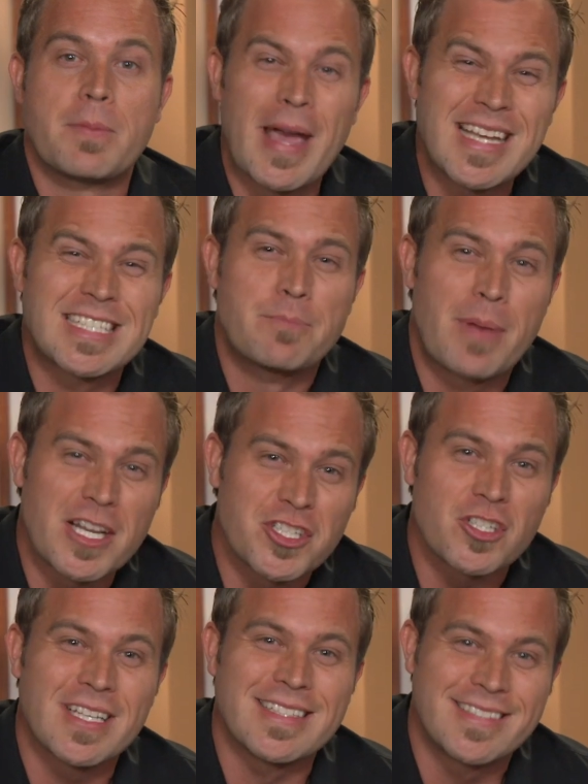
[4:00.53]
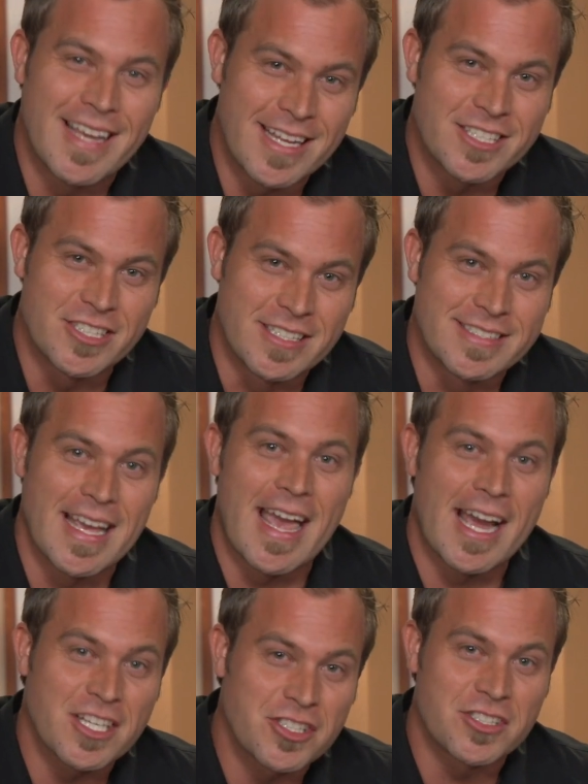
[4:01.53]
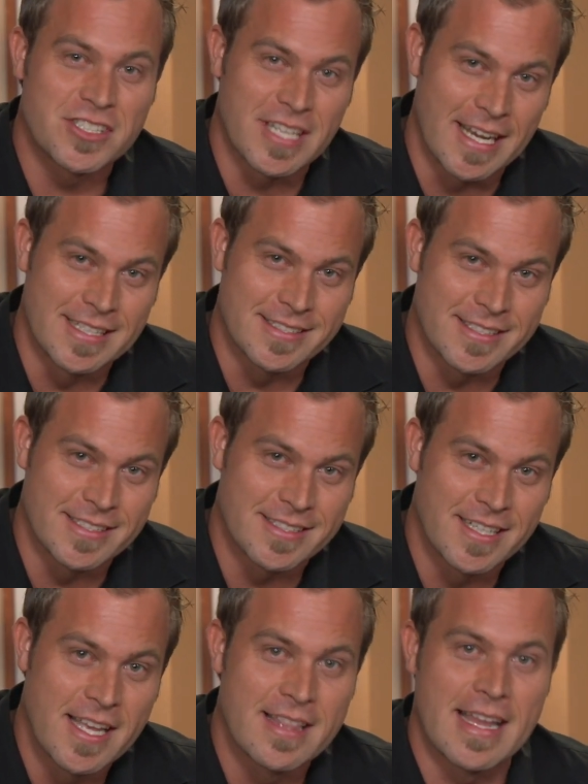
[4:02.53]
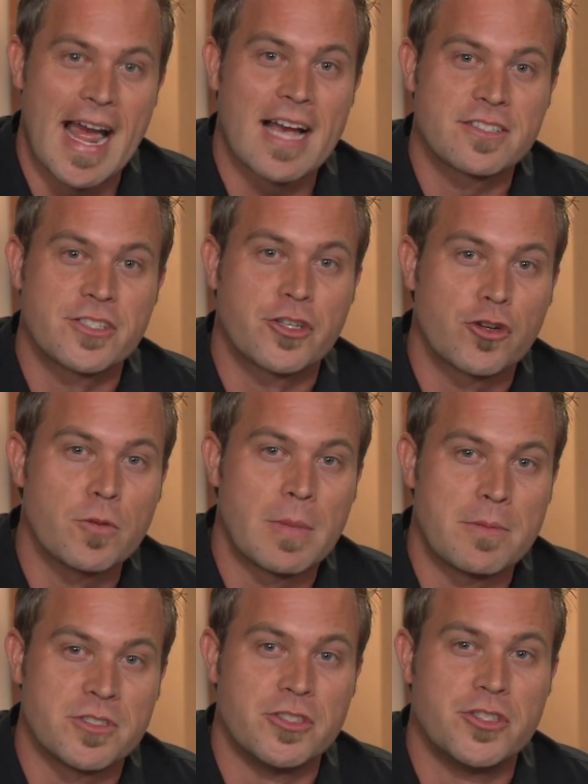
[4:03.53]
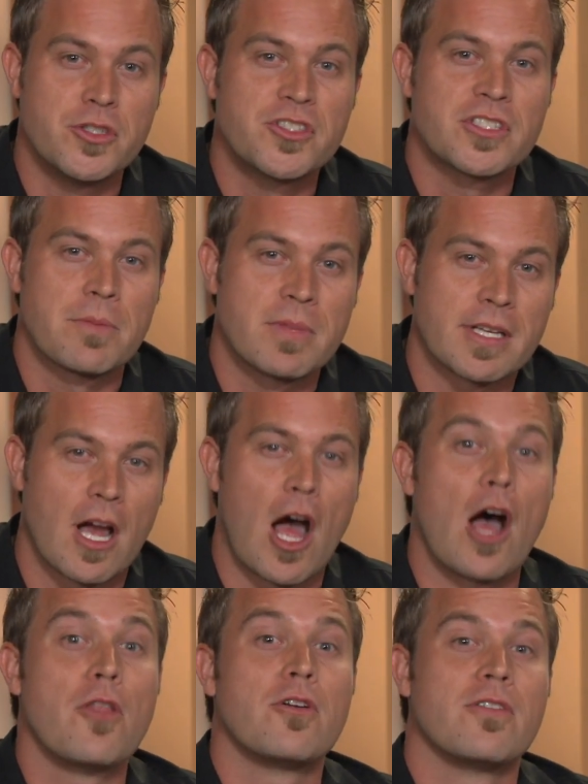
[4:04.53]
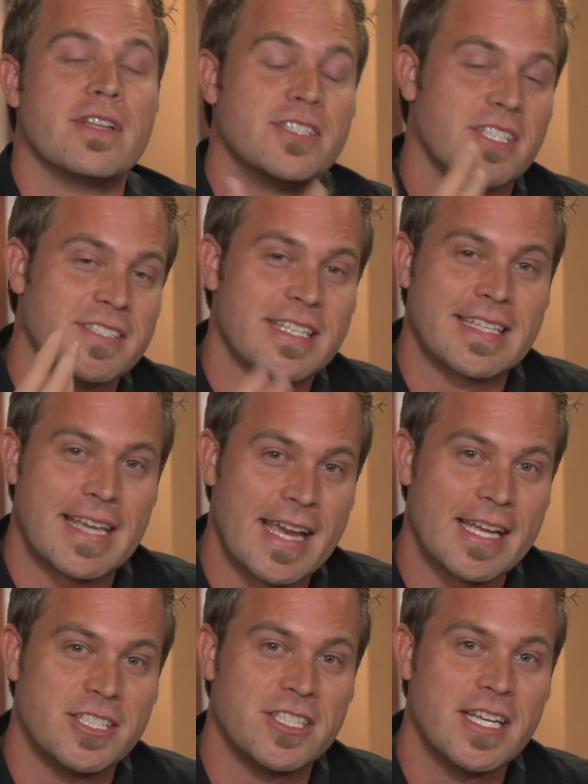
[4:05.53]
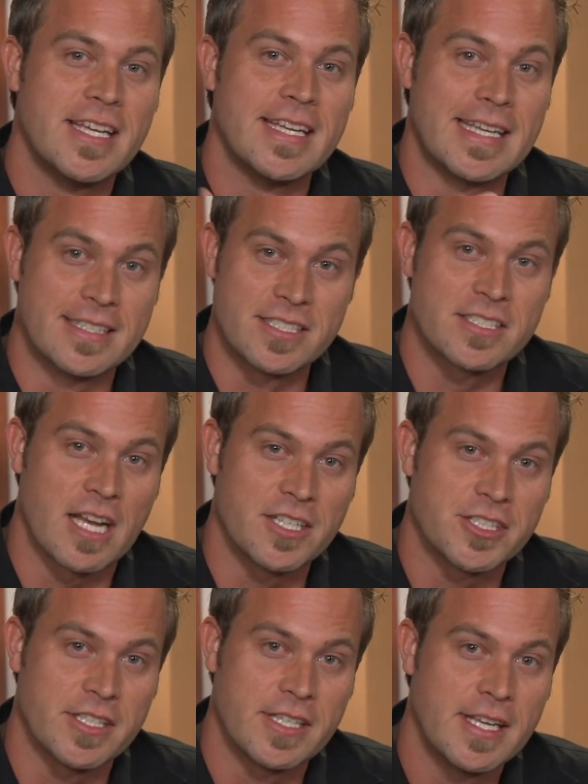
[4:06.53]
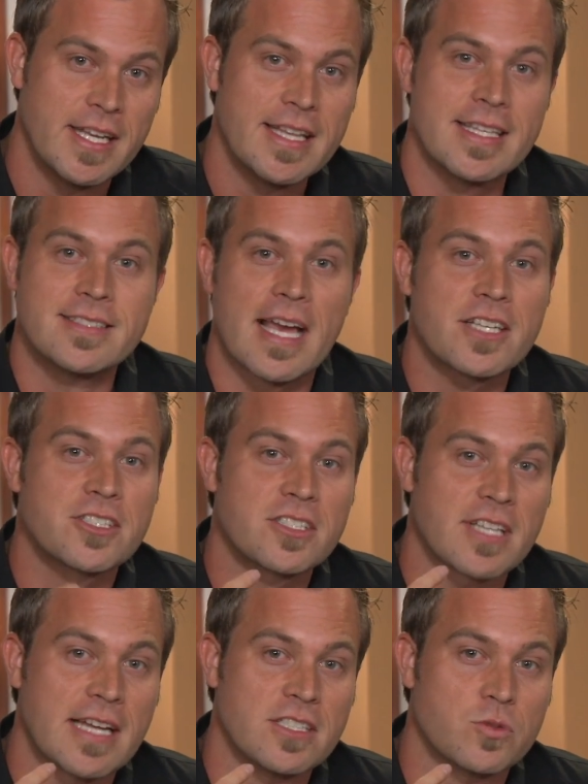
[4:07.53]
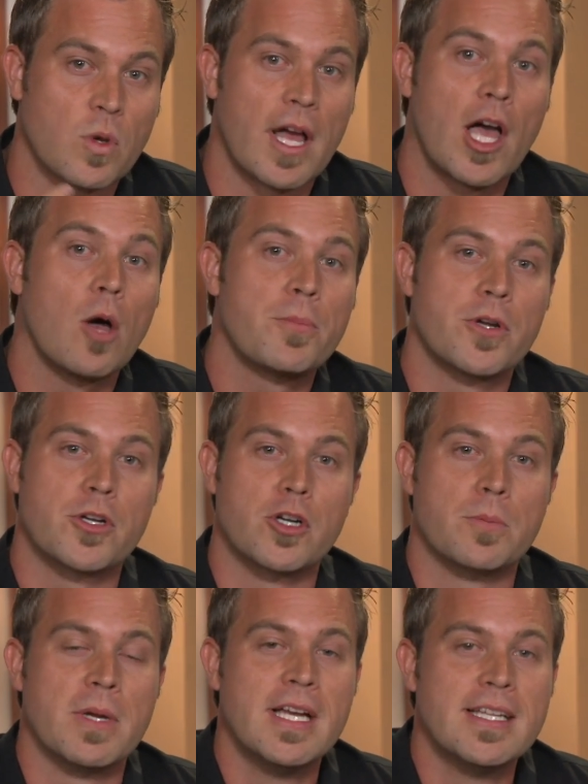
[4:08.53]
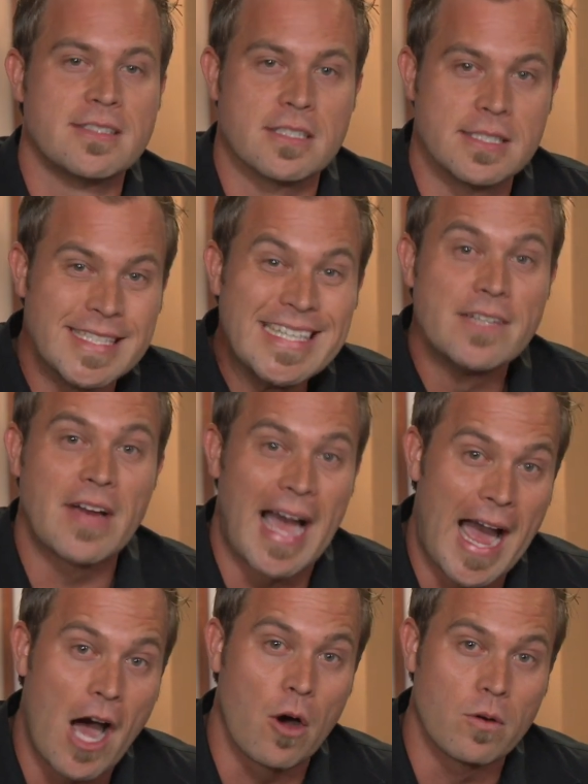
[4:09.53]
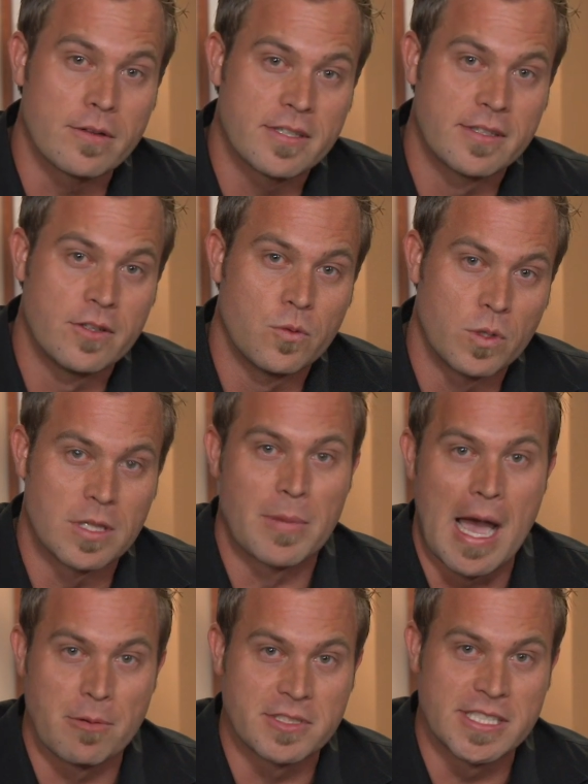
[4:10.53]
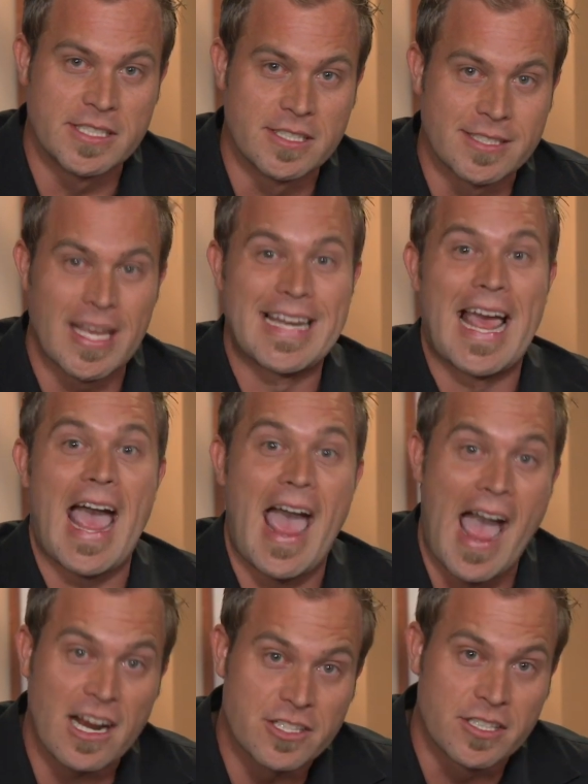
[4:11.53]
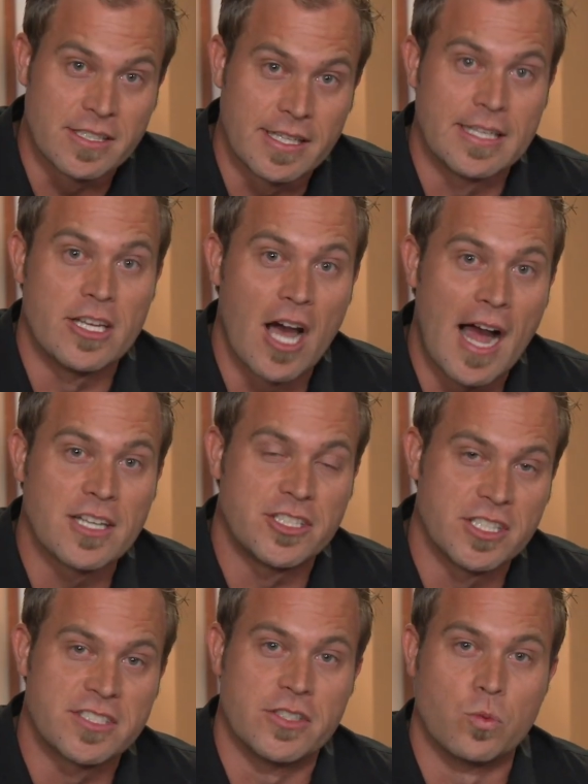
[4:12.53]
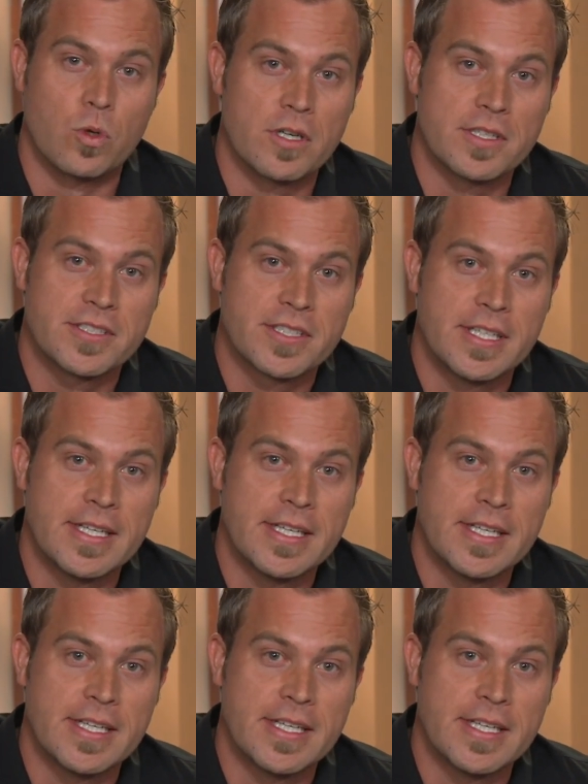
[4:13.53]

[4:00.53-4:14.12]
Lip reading: pay special attention to exercises that ask the group members to do something other than just engage in discussion. These exercises will help your group to live out what the Bible teaches in action and not just in words.